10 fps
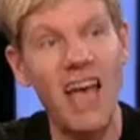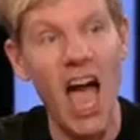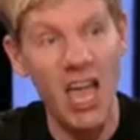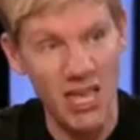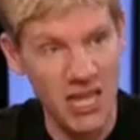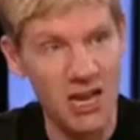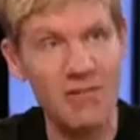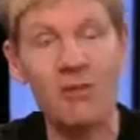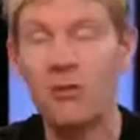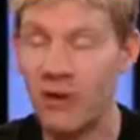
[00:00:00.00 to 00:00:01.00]
a year
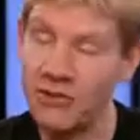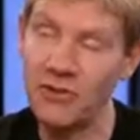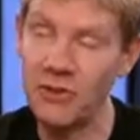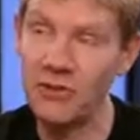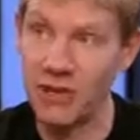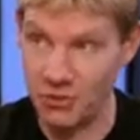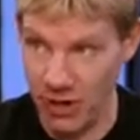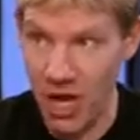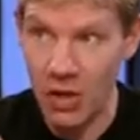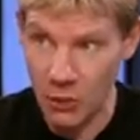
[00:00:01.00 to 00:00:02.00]
for the rest of the century,
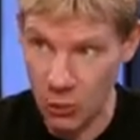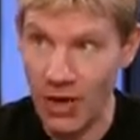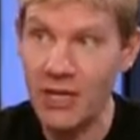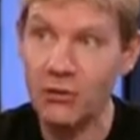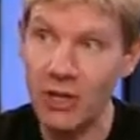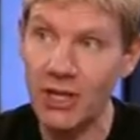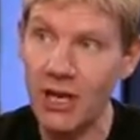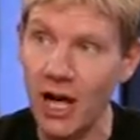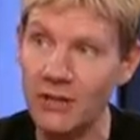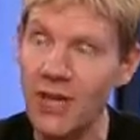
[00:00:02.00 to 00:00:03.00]
$20 trillion.
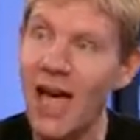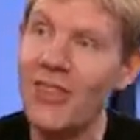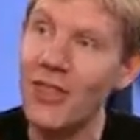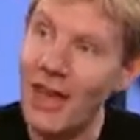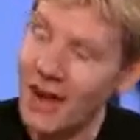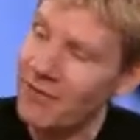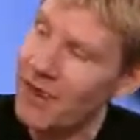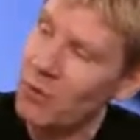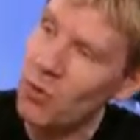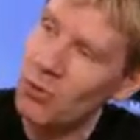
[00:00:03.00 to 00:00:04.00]
The net
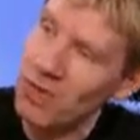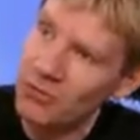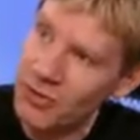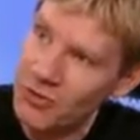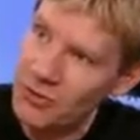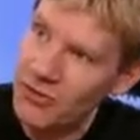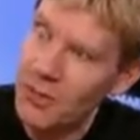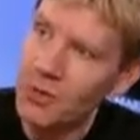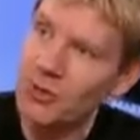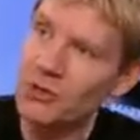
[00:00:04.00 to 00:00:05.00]
effect will be to reduce
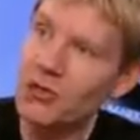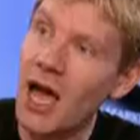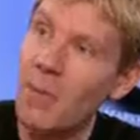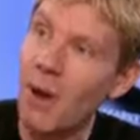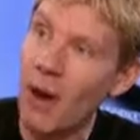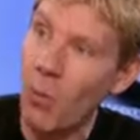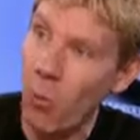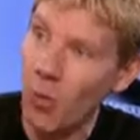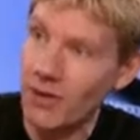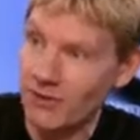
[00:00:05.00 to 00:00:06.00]
temperatures by
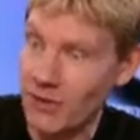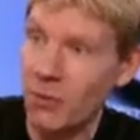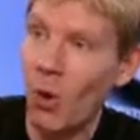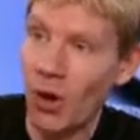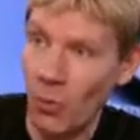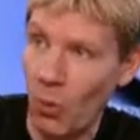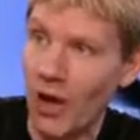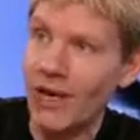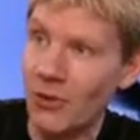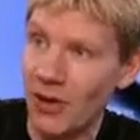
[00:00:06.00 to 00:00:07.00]

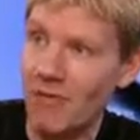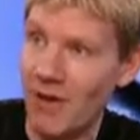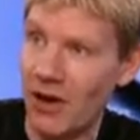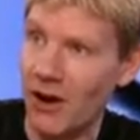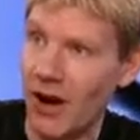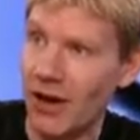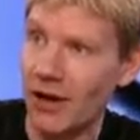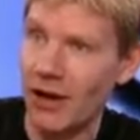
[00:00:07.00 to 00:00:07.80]
0.1 degree Fahrenheit.